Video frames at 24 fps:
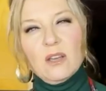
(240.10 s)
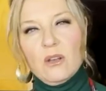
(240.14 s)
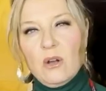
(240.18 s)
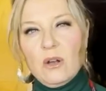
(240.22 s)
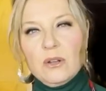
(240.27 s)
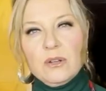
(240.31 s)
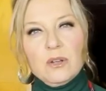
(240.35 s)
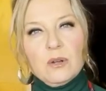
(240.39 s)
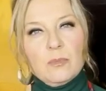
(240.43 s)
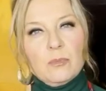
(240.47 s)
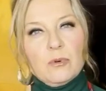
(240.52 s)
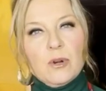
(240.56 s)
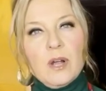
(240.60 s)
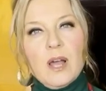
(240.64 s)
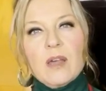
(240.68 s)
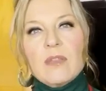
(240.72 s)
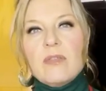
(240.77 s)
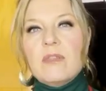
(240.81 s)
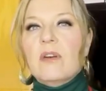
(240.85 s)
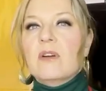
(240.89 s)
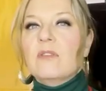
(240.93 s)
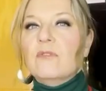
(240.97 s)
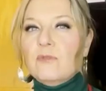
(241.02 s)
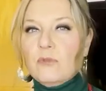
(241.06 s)
on your
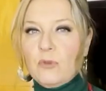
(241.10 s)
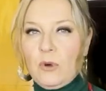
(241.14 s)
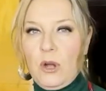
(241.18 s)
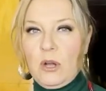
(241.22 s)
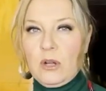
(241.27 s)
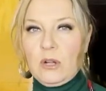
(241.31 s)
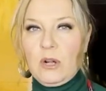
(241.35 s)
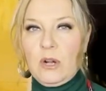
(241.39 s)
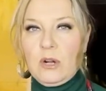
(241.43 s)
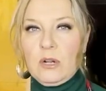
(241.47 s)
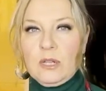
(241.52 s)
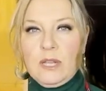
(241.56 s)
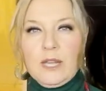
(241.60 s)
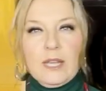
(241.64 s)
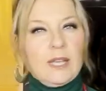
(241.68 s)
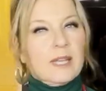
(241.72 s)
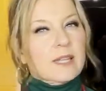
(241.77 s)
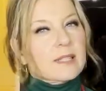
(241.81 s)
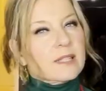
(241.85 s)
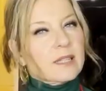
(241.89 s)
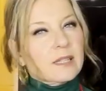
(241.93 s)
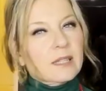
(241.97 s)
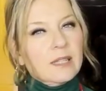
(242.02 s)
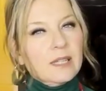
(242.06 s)
breath of raw garlic.
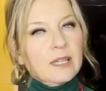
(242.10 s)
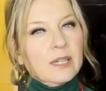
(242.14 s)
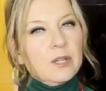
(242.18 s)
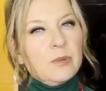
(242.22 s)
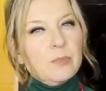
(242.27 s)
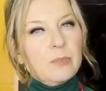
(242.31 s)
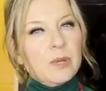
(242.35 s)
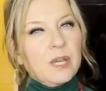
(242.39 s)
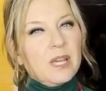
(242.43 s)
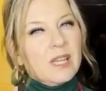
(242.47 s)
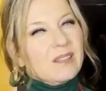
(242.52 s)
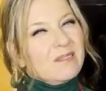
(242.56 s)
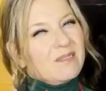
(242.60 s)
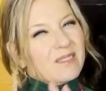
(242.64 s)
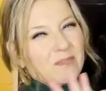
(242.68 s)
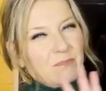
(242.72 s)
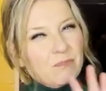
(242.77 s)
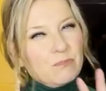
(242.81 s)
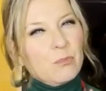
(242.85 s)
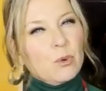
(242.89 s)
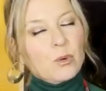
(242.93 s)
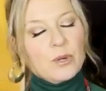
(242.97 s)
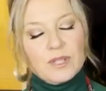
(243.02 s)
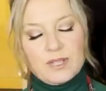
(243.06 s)
It's a little bit
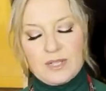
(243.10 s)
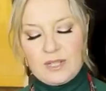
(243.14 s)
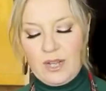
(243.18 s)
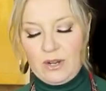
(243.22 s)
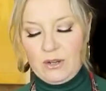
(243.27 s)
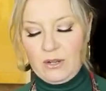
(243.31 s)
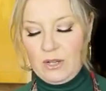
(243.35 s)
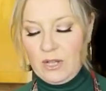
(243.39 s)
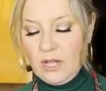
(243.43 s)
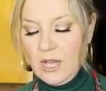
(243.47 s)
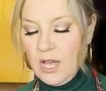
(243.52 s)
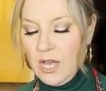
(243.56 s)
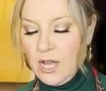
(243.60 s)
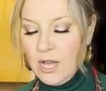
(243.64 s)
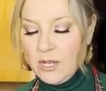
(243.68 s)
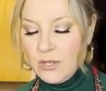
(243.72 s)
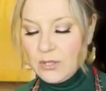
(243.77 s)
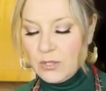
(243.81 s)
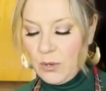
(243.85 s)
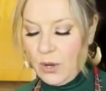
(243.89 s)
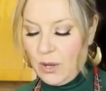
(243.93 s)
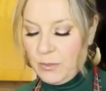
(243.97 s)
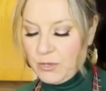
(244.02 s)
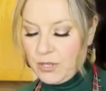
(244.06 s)
more subtle.
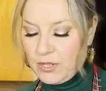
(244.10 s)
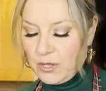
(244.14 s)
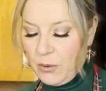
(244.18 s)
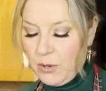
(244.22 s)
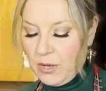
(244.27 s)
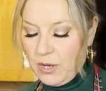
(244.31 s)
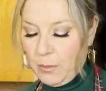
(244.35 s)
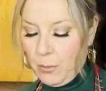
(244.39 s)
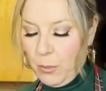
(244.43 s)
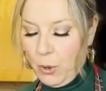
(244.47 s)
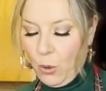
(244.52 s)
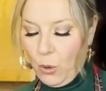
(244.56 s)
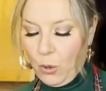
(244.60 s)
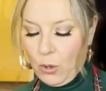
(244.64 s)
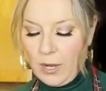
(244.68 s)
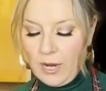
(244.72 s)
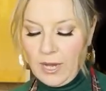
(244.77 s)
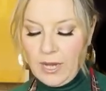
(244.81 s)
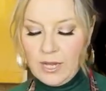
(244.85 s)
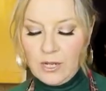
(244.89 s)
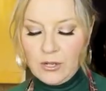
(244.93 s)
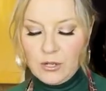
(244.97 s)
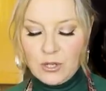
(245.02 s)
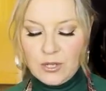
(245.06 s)
So I'm just going to pour
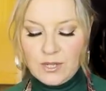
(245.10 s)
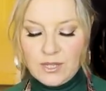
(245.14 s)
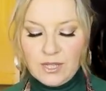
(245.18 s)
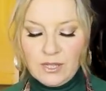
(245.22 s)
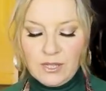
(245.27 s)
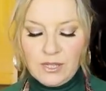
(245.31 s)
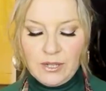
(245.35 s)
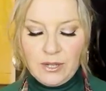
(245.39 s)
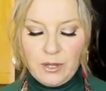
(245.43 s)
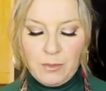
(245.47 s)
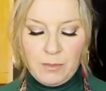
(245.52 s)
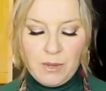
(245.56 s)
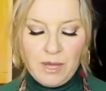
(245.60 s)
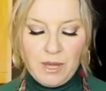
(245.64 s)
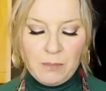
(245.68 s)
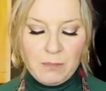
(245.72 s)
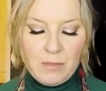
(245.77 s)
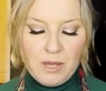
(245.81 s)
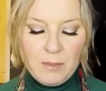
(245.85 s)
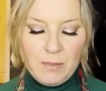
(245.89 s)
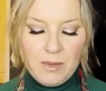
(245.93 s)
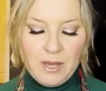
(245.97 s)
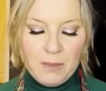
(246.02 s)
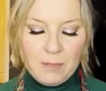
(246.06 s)
in just a little bit,
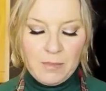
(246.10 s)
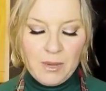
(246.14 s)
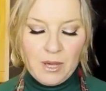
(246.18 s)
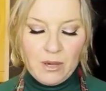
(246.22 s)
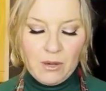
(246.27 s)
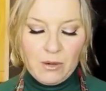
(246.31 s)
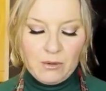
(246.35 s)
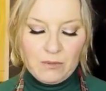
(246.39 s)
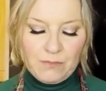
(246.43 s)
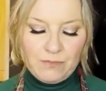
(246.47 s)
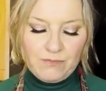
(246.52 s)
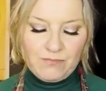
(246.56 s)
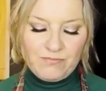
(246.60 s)
maybe about